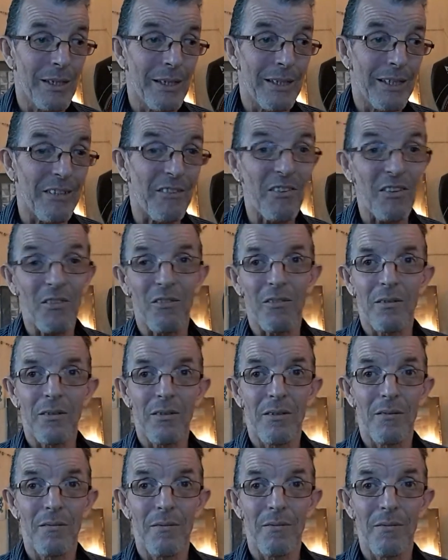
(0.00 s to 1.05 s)
This is
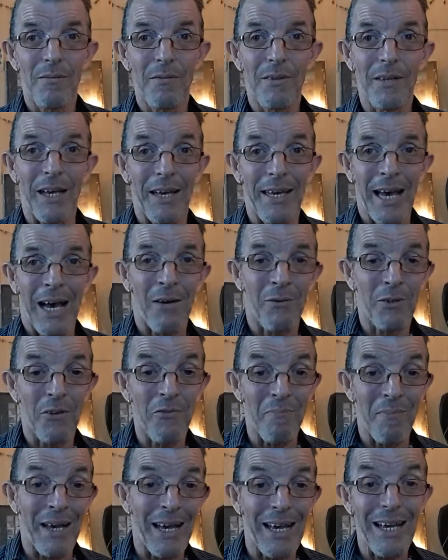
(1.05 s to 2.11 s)
the account of
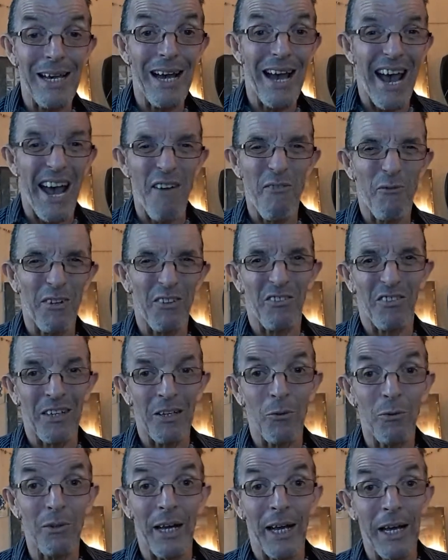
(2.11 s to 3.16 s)
me every
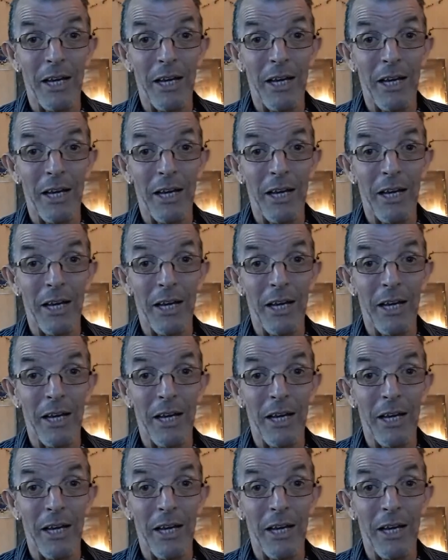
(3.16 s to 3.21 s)
single day